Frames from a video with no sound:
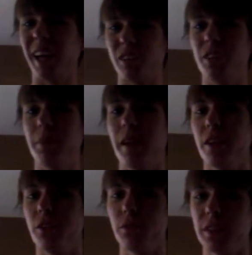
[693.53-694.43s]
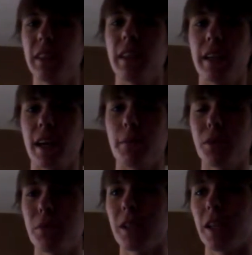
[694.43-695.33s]
X Japan is really like on
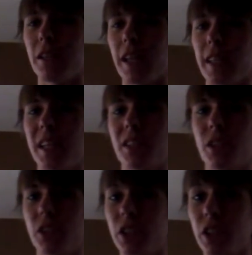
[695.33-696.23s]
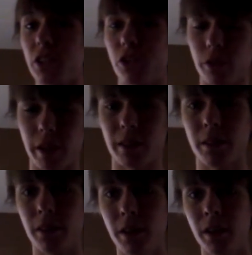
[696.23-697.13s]
Blue Blood. Like, that's their signature
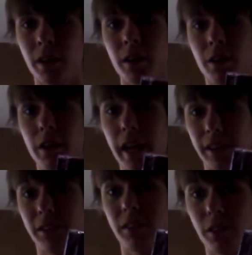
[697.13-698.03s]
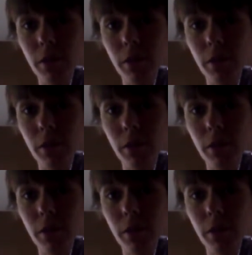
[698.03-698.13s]
record, next